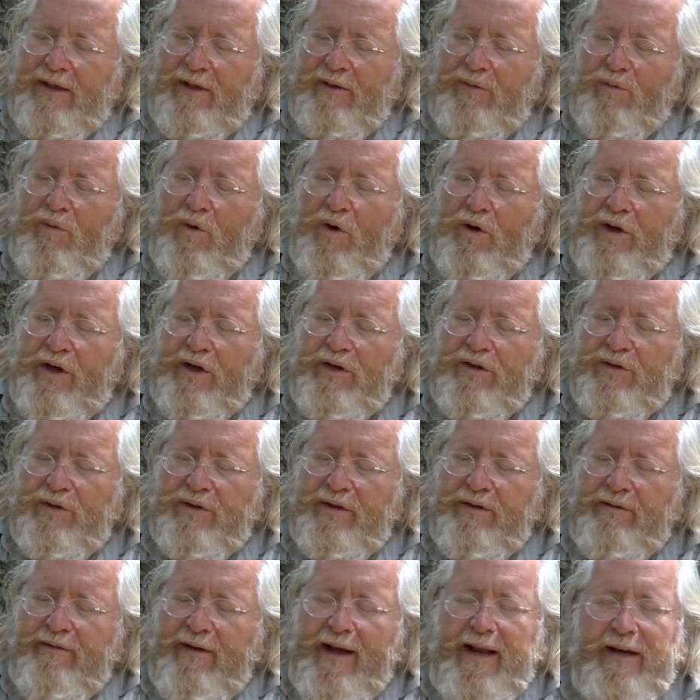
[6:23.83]
walking through
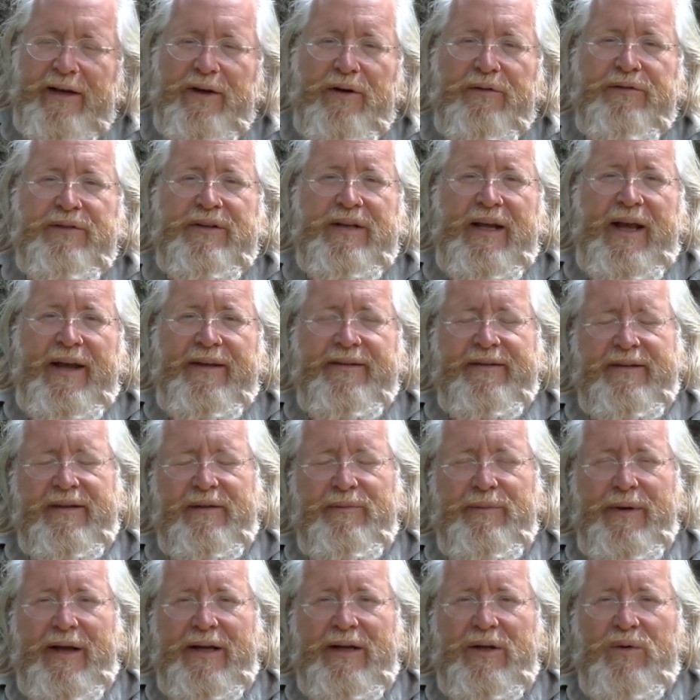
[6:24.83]
the valley of death in
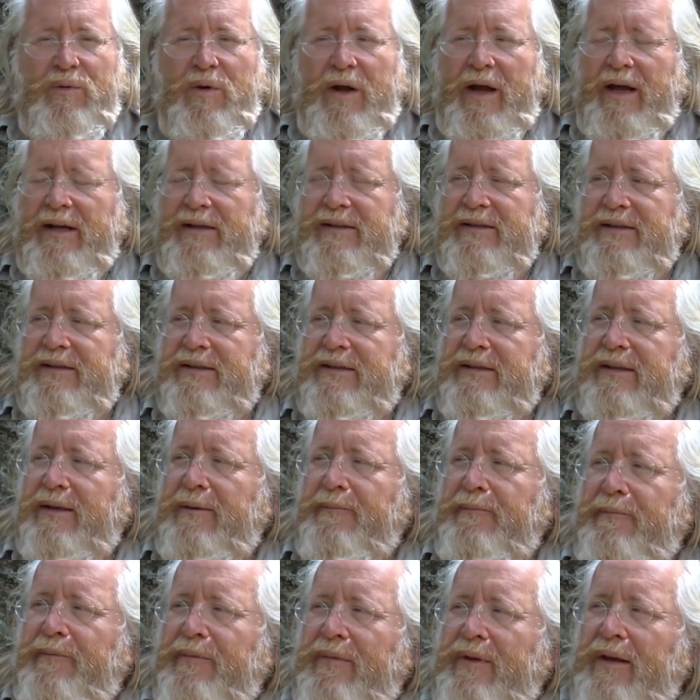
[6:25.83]
many ways,
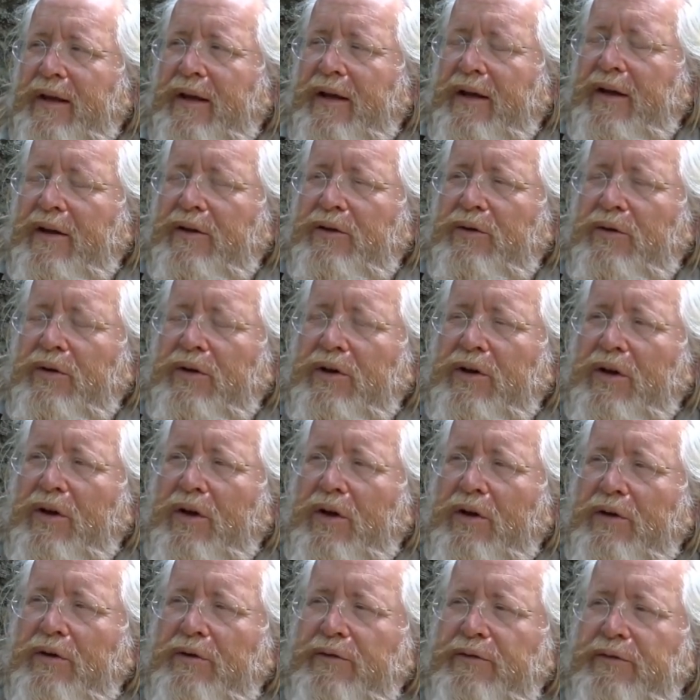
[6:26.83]
doing a
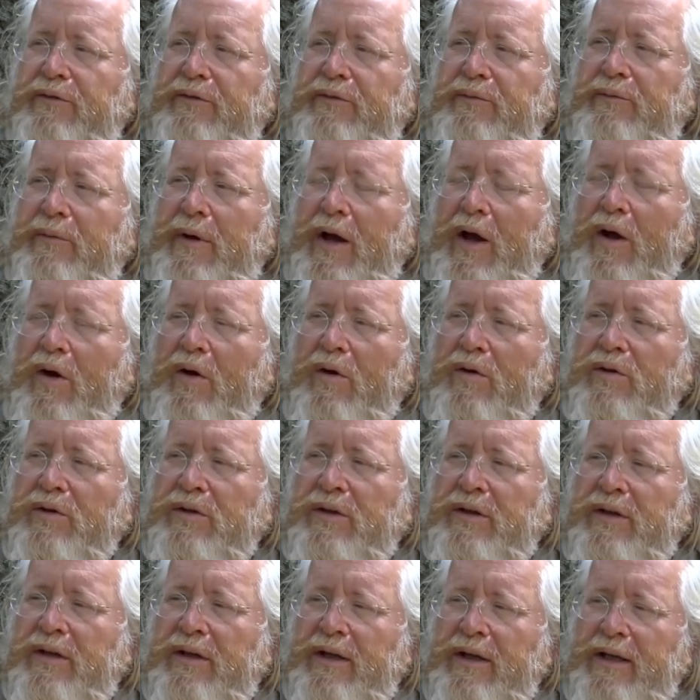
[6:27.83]
lot of my
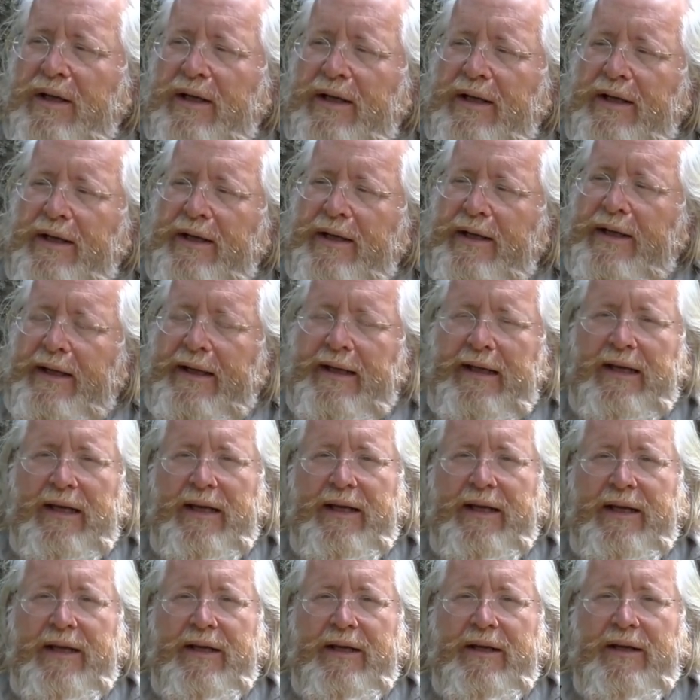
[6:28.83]
own
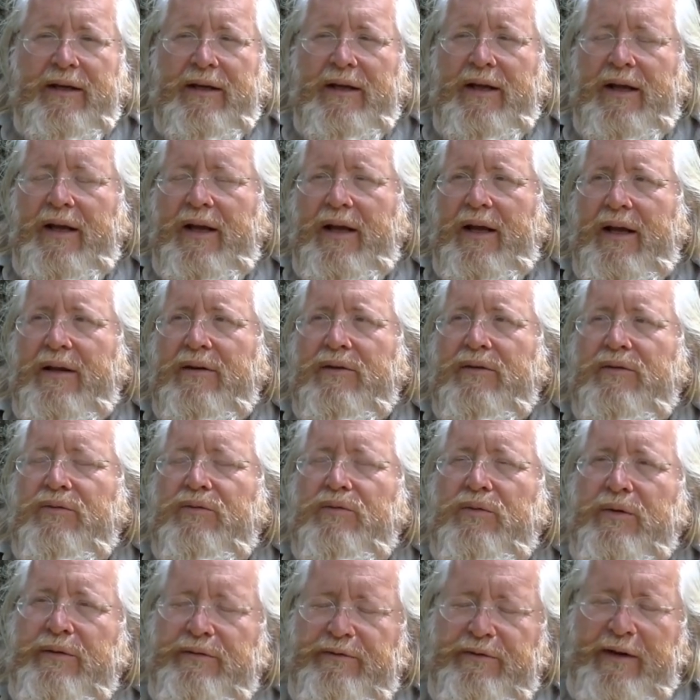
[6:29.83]
healing and
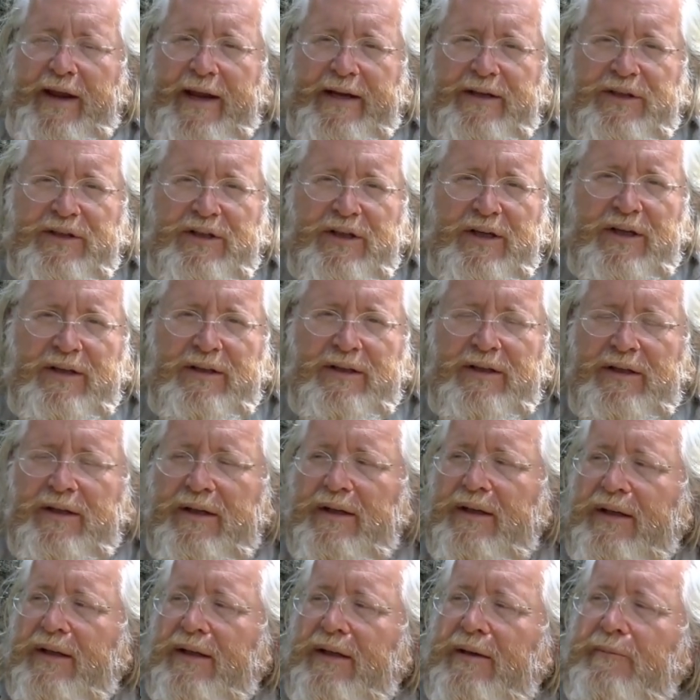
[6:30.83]
reflection,
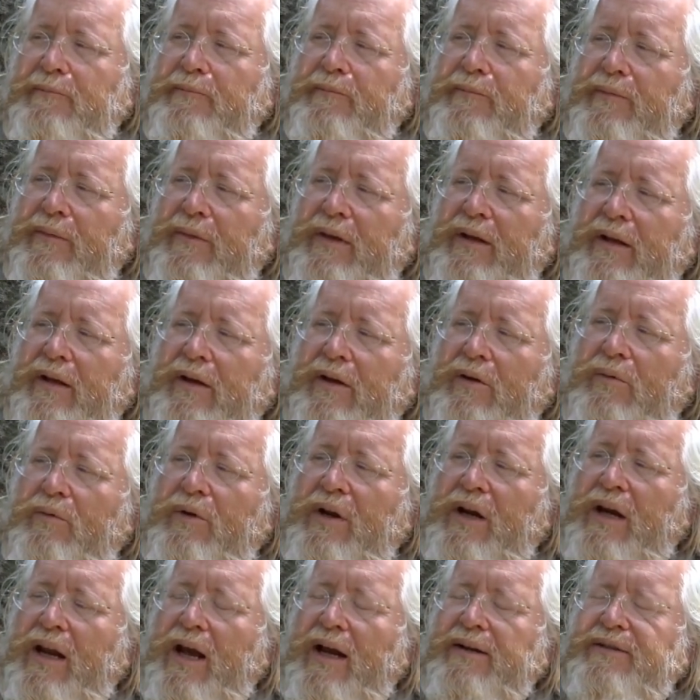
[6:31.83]

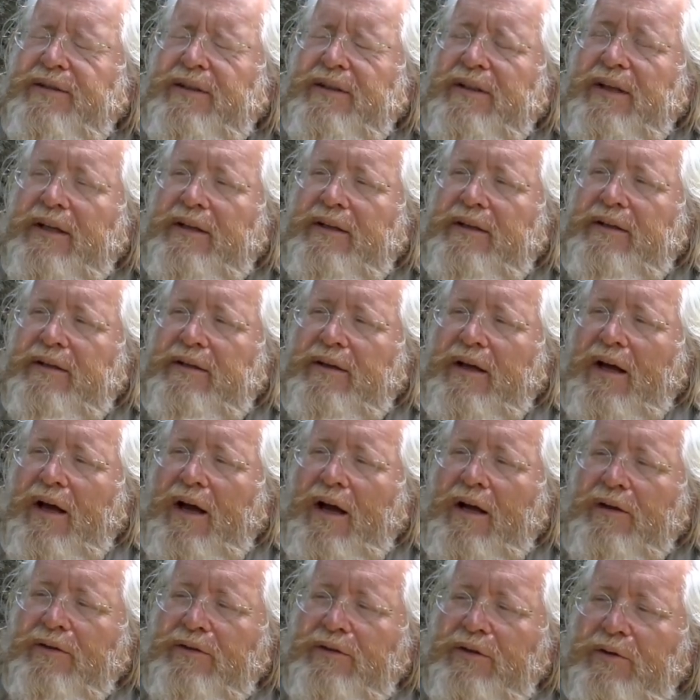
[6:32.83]
realizing that
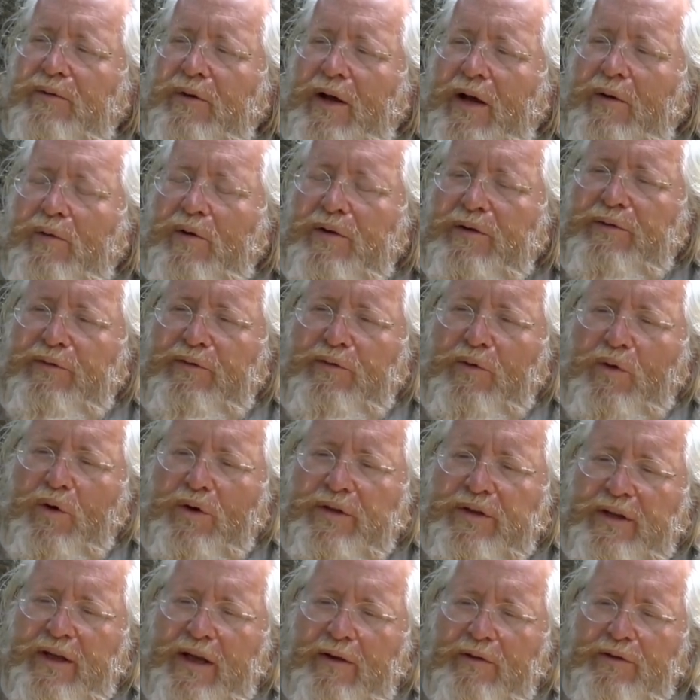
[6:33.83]
until I was
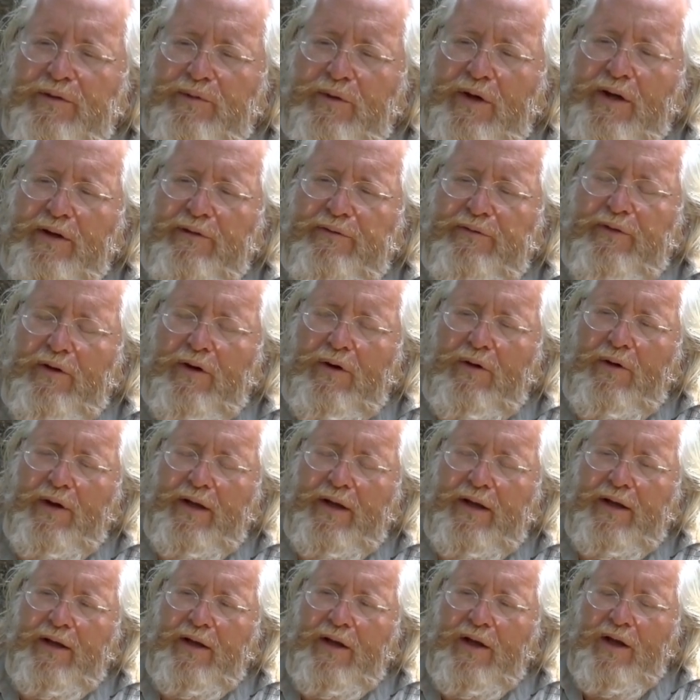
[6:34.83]
40 I was really
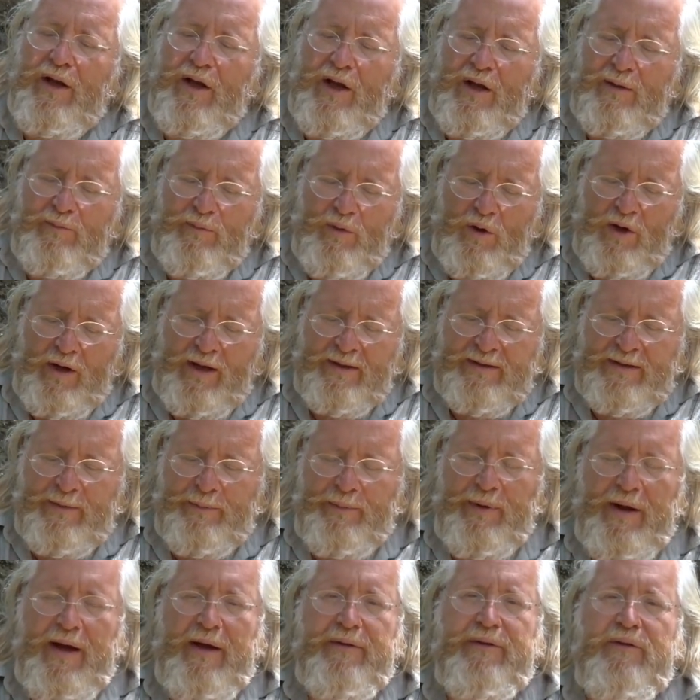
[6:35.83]
following more or less the
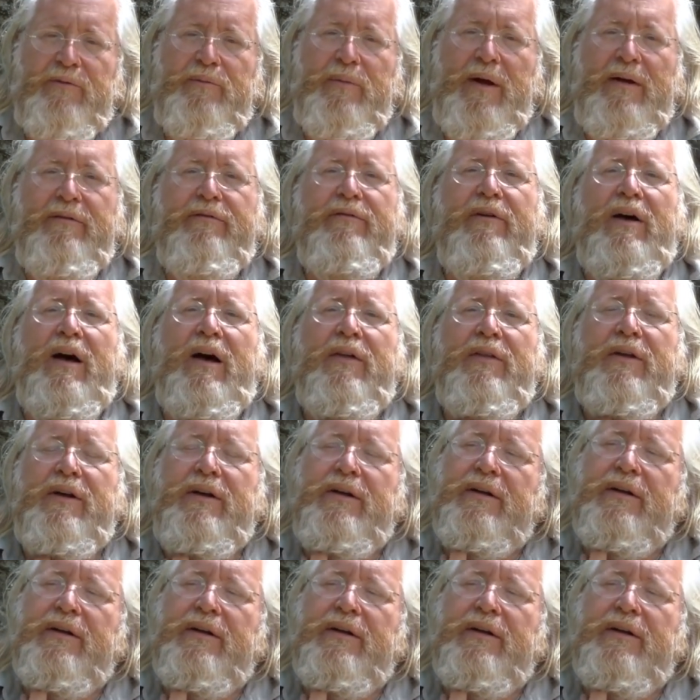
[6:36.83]
path of my father,